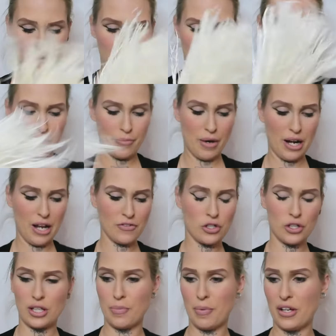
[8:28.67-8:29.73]
I'll have to
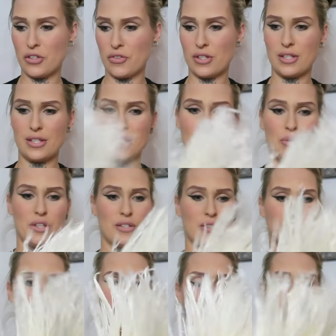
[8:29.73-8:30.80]
look at the picture and see what
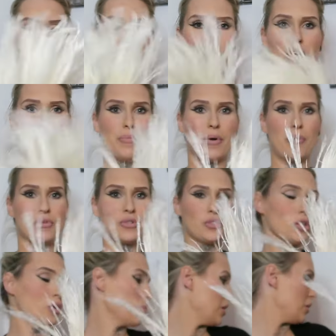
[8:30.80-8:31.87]
this is supposed to look like, but I'm
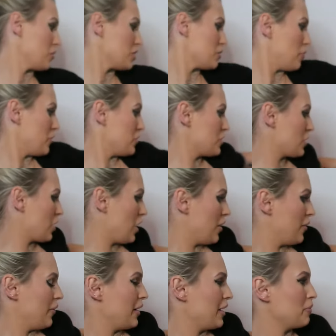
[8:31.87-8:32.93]
assuming it was supposed to
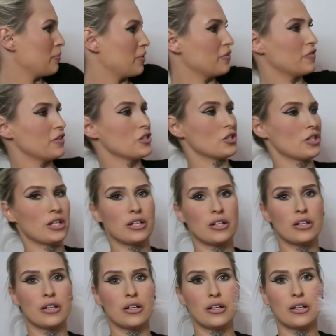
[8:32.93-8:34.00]
go in my
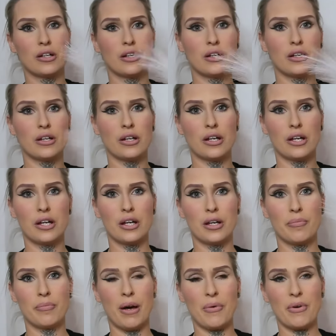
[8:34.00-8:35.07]
vision.
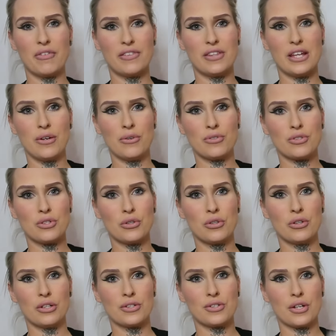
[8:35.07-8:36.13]
However, those two
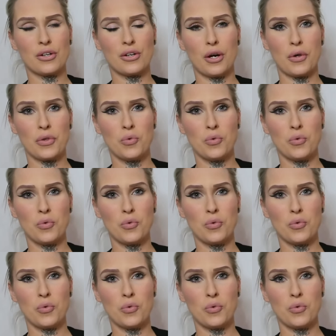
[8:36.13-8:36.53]
colours don't go.